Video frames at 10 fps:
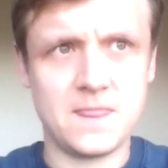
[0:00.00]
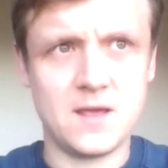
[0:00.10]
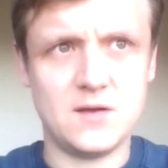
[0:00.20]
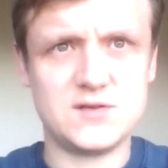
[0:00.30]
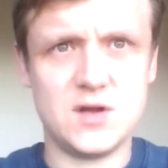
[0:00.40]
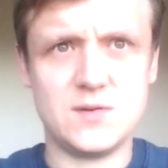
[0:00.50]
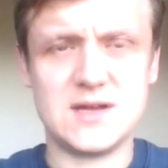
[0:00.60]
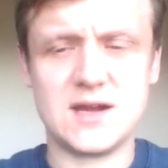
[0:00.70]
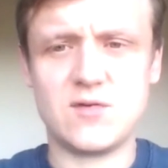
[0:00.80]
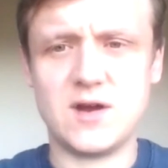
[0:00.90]
So it was
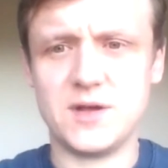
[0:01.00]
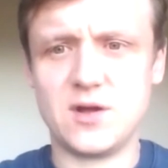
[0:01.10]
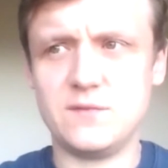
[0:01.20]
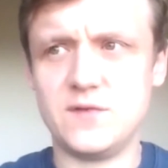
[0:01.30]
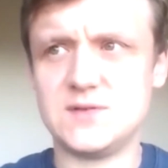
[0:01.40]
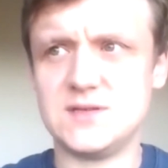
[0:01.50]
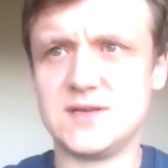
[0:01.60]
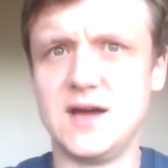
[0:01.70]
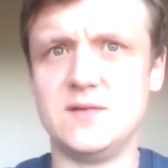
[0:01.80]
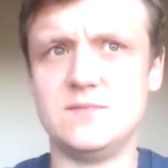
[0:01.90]
incredibly confusing
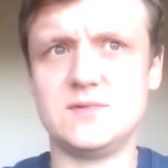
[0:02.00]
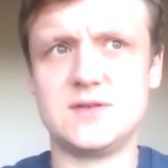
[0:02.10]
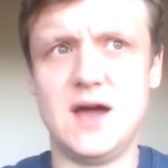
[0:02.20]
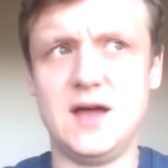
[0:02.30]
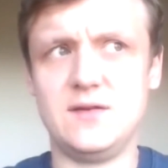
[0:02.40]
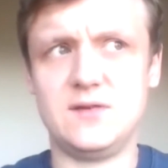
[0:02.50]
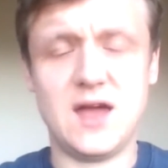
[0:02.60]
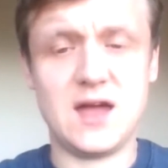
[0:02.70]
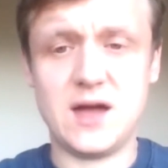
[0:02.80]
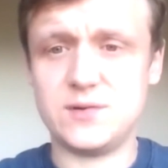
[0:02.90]
times. And
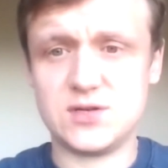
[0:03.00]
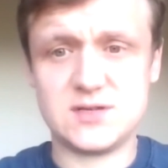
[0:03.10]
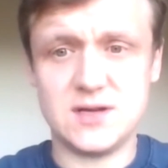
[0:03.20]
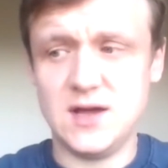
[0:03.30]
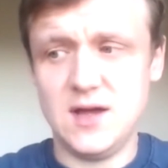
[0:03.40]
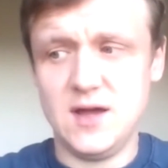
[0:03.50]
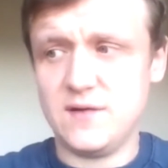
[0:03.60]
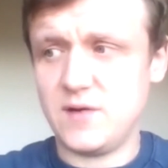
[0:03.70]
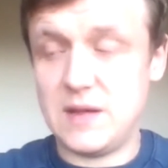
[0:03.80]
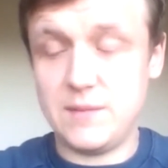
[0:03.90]
yeah, it was just
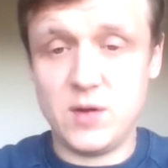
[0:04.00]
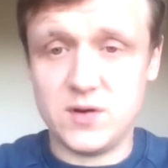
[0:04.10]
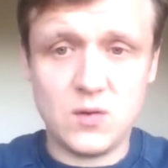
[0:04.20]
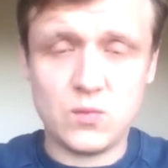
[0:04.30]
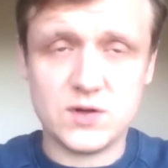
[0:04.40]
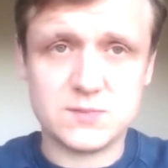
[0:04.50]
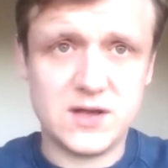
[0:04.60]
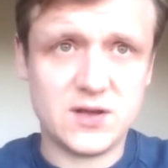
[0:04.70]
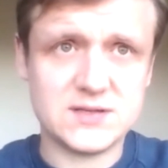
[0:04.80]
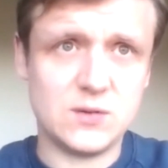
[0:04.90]
from that moment onwards,
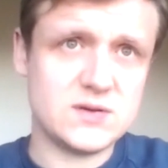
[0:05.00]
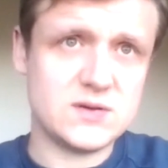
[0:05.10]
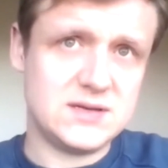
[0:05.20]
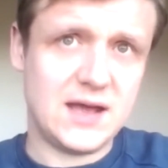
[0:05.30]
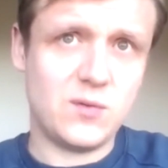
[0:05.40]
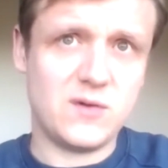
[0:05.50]
because it wasn't dealt with